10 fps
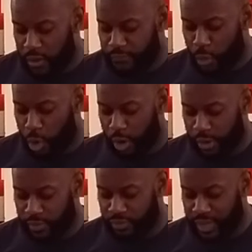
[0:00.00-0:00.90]

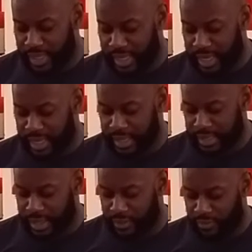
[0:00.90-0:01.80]
"For this
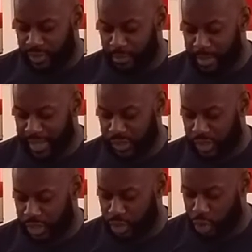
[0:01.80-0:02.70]
is the
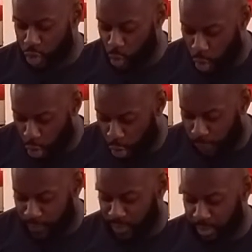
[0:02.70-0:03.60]
message you
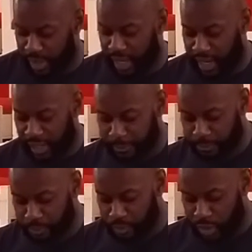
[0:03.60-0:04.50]
heard from the beginning.
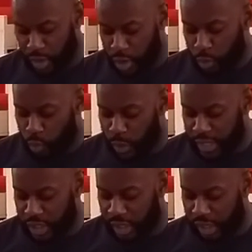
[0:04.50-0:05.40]

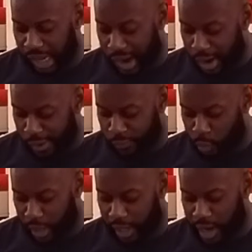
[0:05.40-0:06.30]
We should
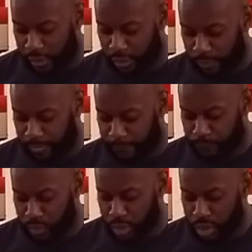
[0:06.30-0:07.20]
love one another.
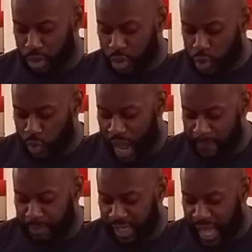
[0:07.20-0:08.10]
Do
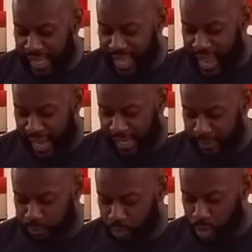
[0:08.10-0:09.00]
not be like
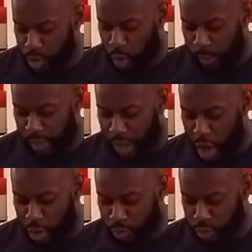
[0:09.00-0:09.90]
Cain, who
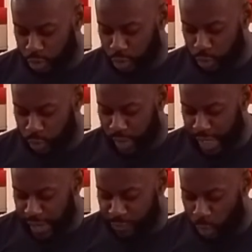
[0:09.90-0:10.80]
belonged to
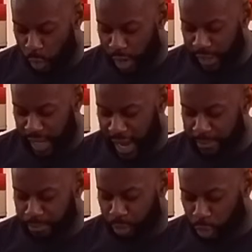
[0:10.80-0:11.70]
the evil one
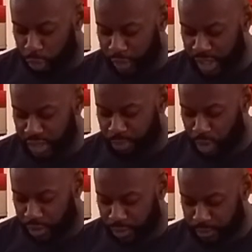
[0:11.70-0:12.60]
and murdered his
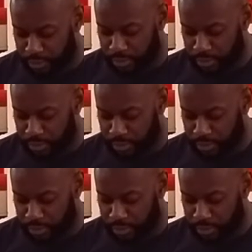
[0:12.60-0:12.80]
brother.